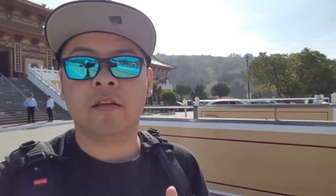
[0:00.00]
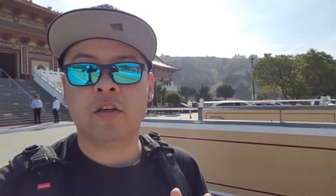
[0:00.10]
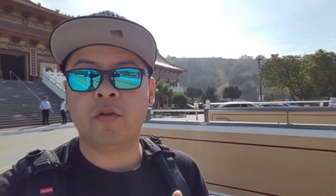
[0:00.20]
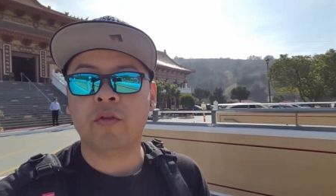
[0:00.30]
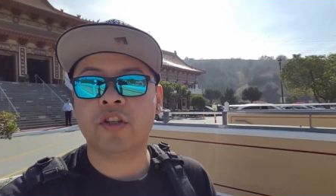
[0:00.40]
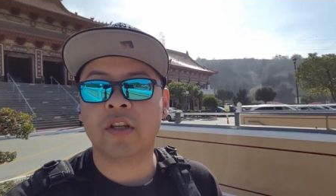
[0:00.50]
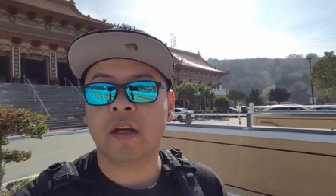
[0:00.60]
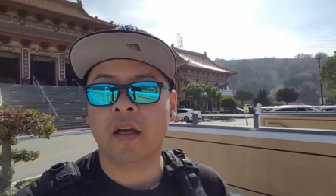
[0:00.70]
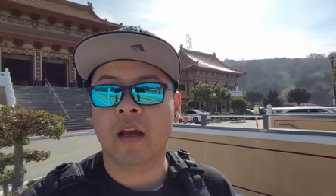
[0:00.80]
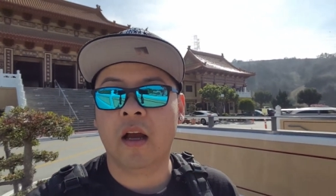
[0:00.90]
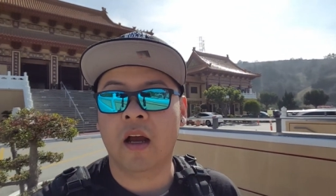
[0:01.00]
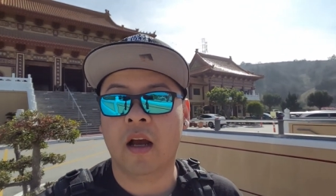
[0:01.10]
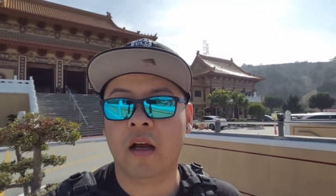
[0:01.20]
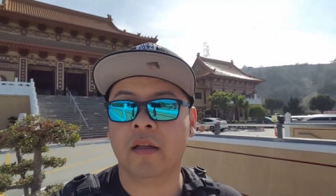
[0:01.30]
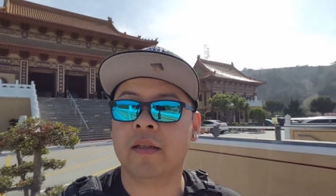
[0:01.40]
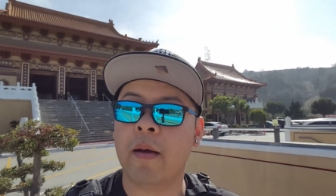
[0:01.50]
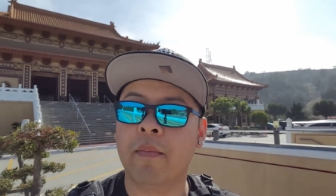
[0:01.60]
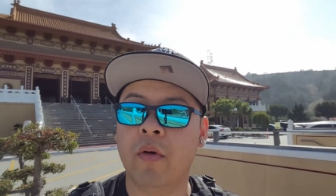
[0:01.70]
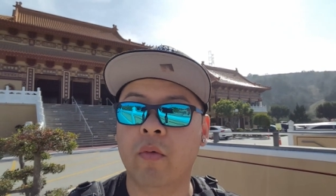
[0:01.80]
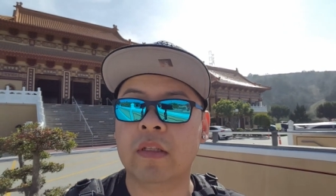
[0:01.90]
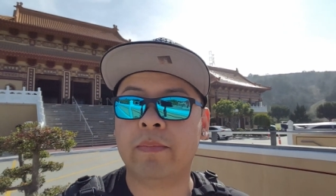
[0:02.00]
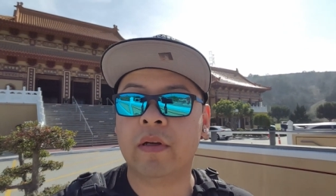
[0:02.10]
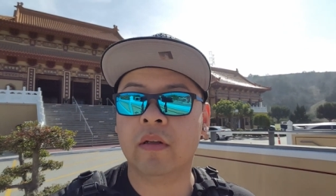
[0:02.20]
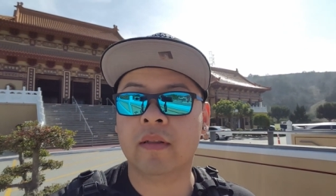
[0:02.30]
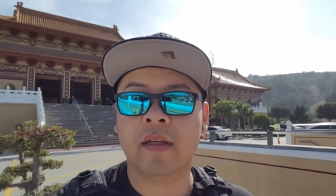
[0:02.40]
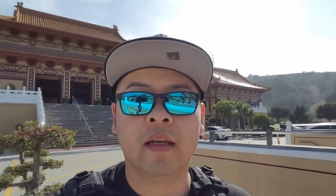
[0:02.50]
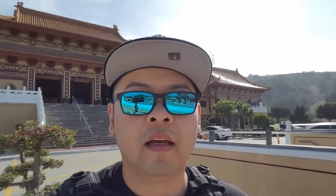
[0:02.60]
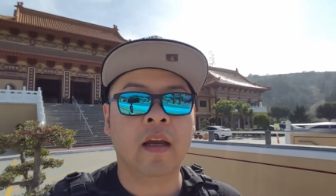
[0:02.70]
huge uh, temple was built,